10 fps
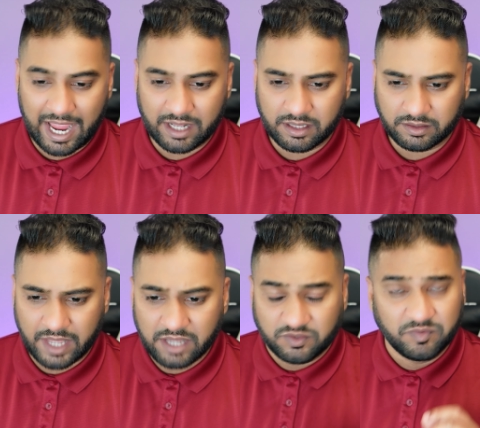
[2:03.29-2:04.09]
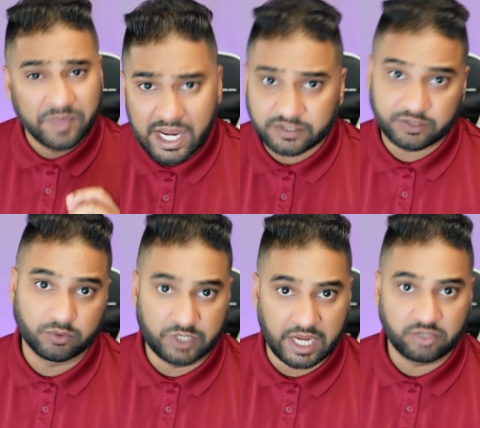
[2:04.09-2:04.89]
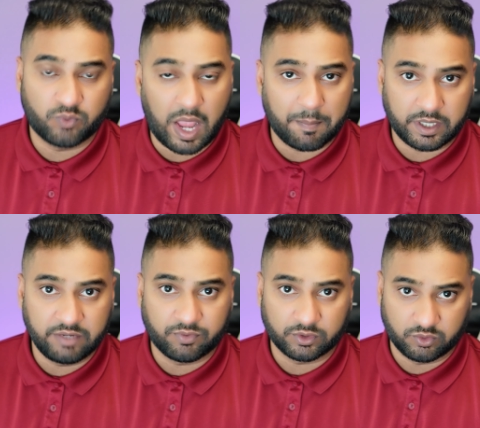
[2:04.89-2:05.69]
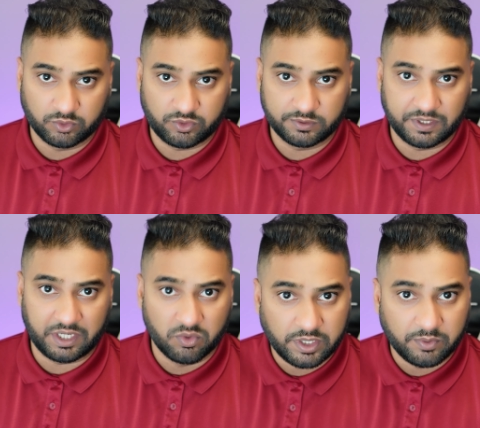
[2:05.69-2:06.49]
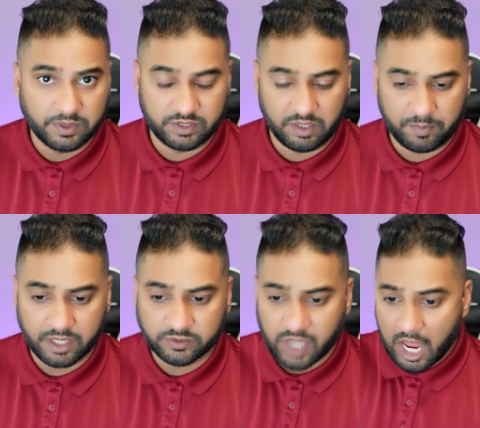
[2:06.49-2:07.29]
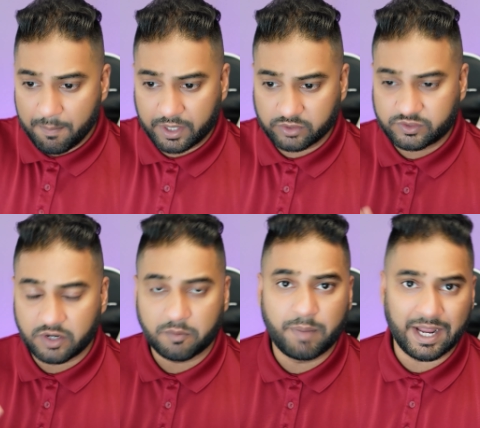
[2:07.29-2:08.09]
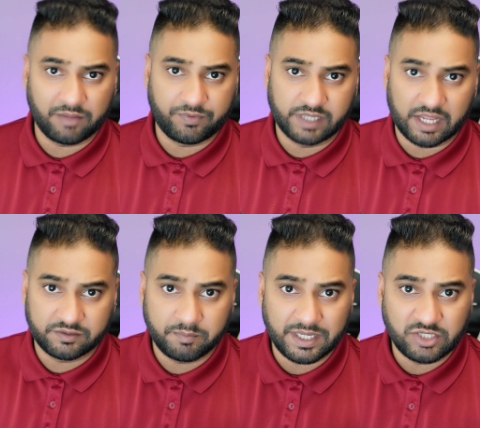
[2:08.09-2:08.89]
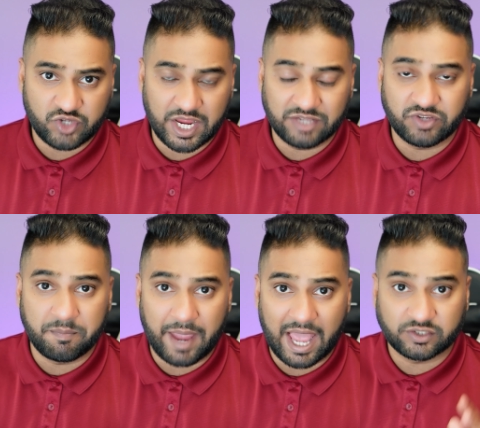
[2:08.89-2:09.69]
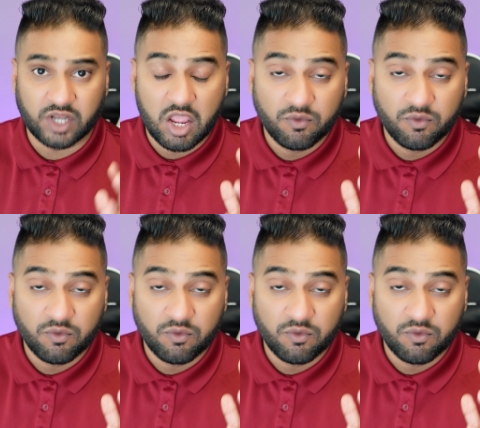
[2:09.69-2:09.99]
and things needs to change rapidly for Social Security recipients because their benefit hasn't been changed in past